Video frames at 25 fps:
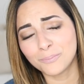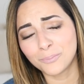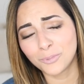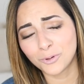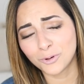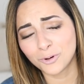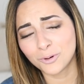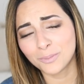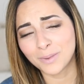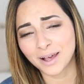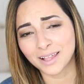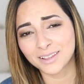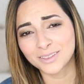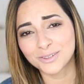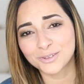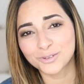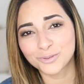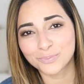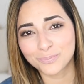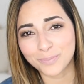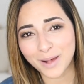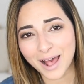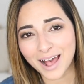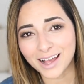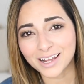poor
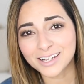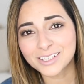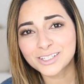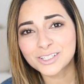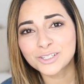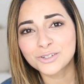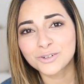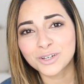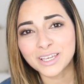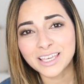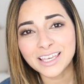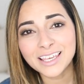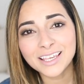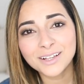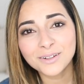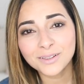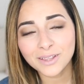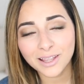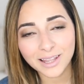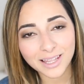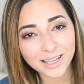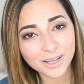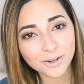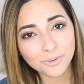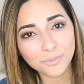Matthew's back to
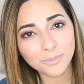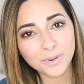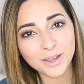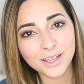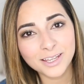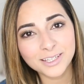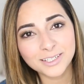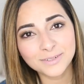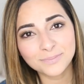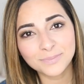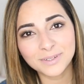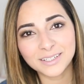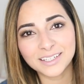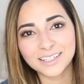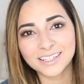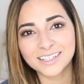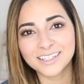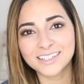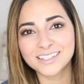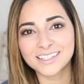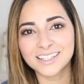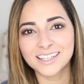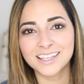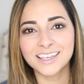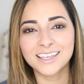heal a little bit
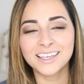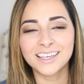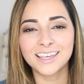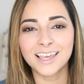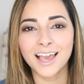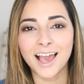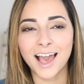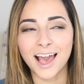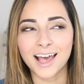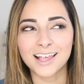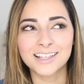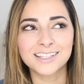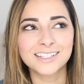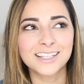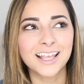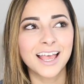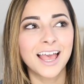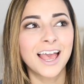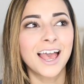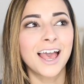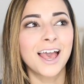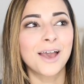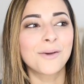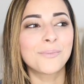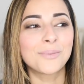because he has
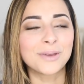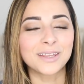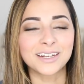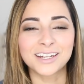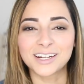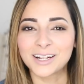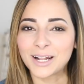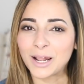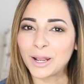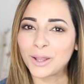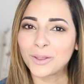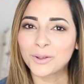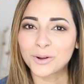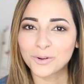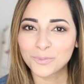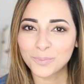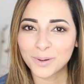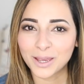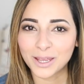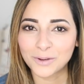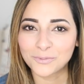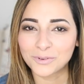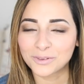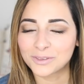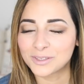been in a lot of
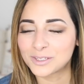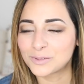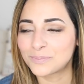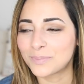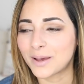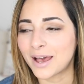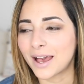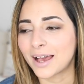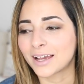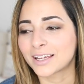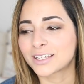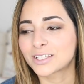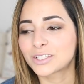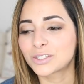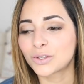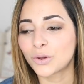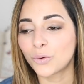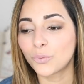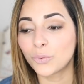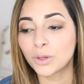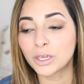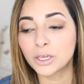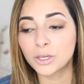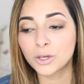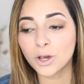pain with his back.
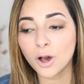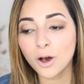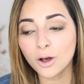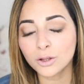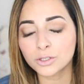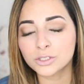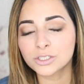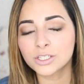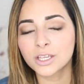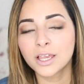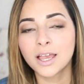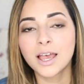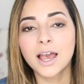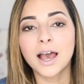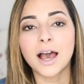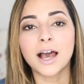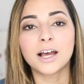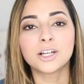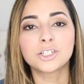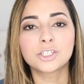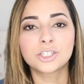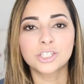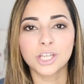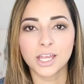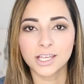So we got
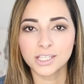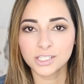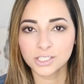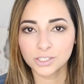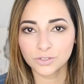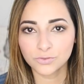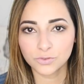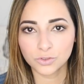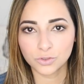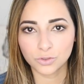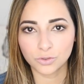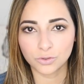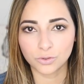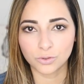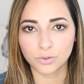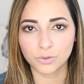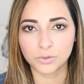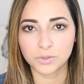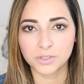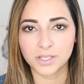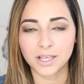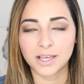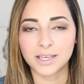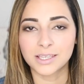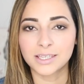a chest of
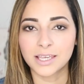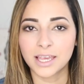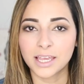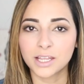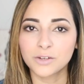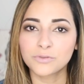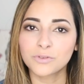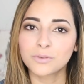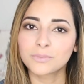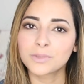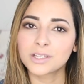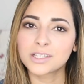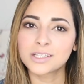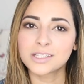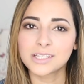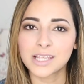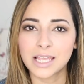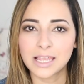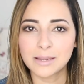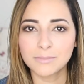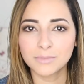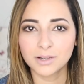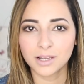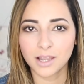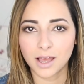drawers, again from the
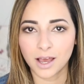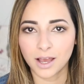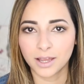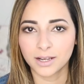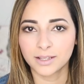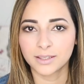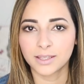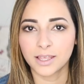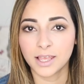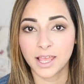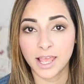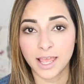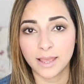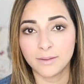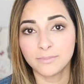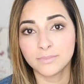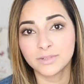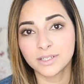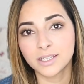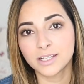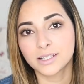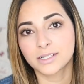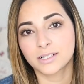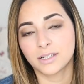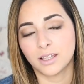same line, the
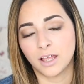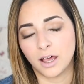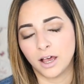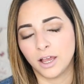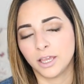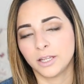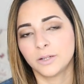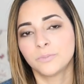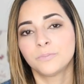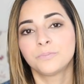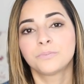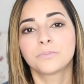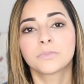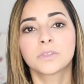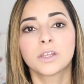Hemnes line,